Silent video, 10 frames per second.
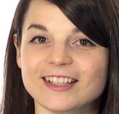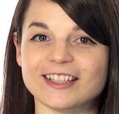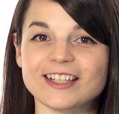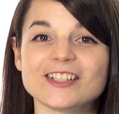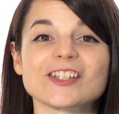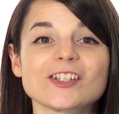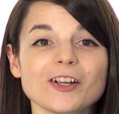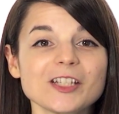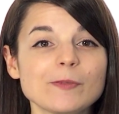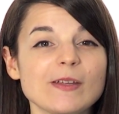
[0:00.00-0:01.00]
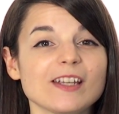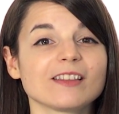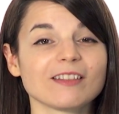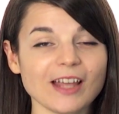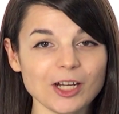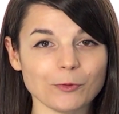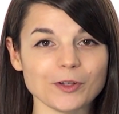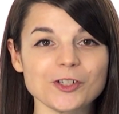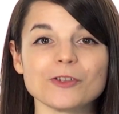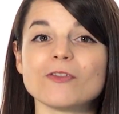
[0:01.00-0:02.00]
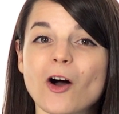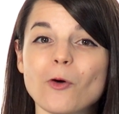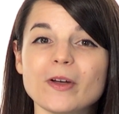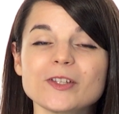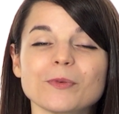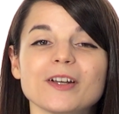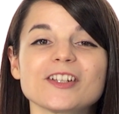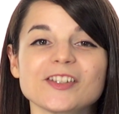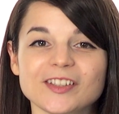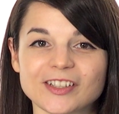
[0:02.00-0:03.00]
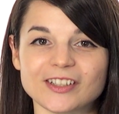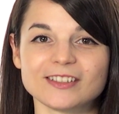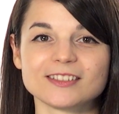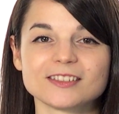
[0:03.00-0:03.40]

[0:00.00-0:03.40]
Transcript: click to start speaking the language you've always wanted to learn.